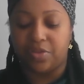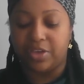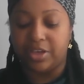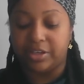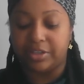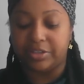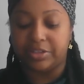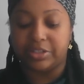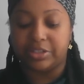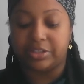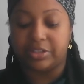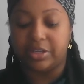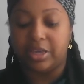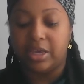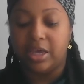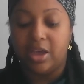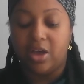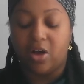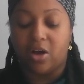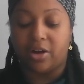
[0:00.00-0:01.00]
This
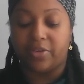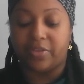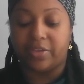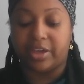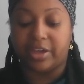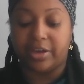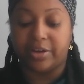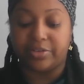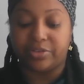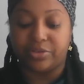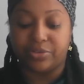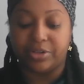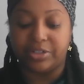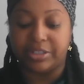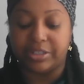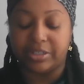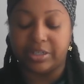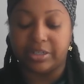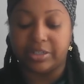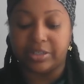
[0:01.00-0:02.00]
are the
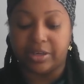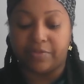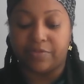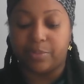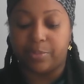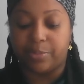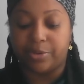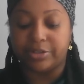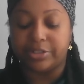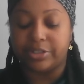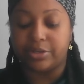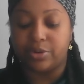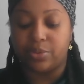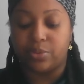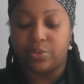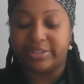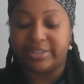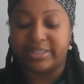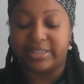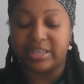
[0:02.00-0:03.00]
characteristics of the person
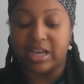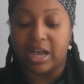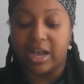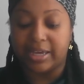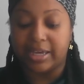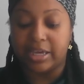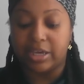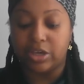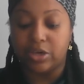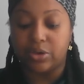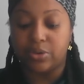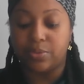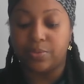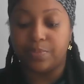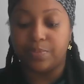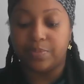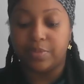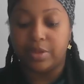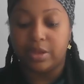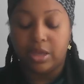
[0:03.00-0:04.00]
who is stalking
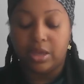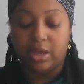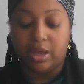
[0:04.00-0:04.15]
you,